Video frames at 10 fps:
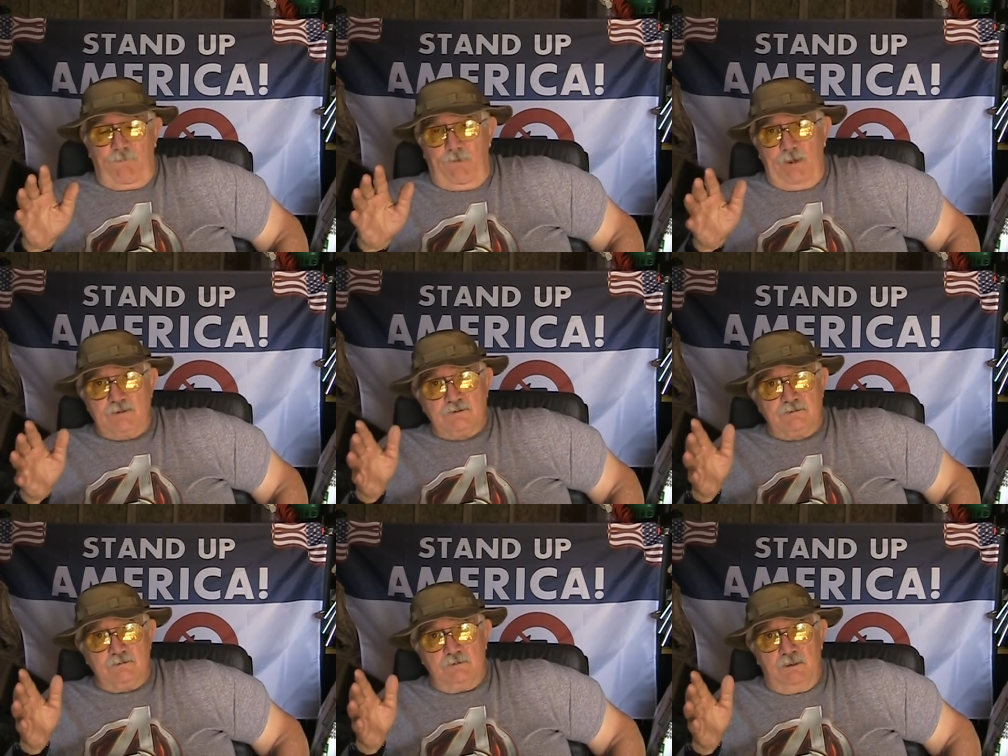ask,
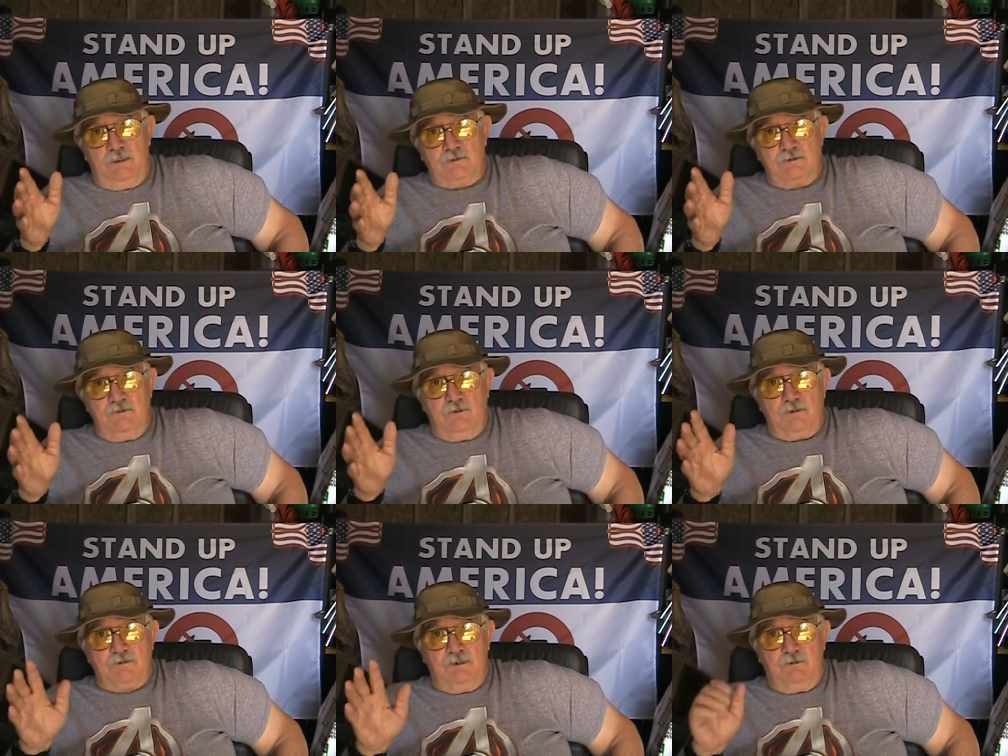ask
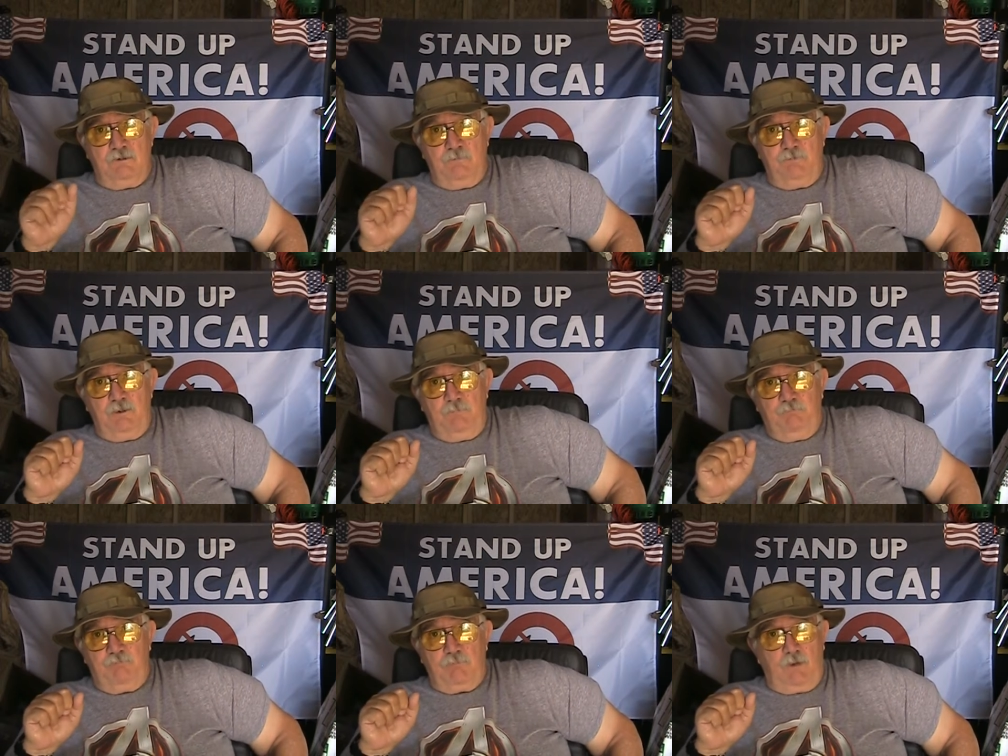Laura Serendipity.
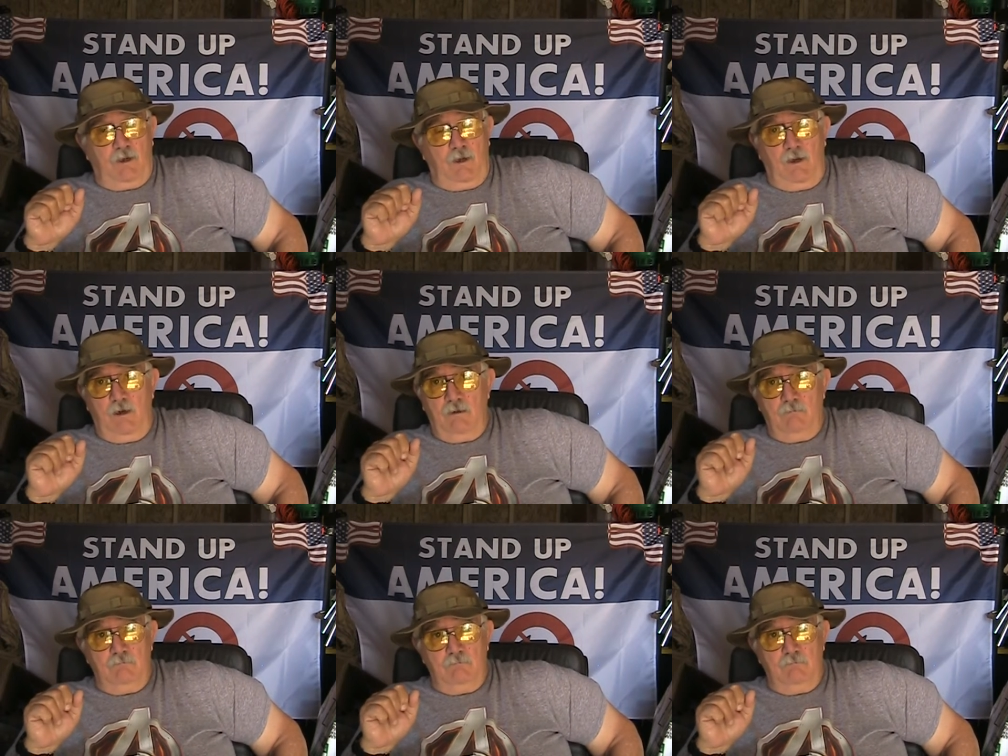Um,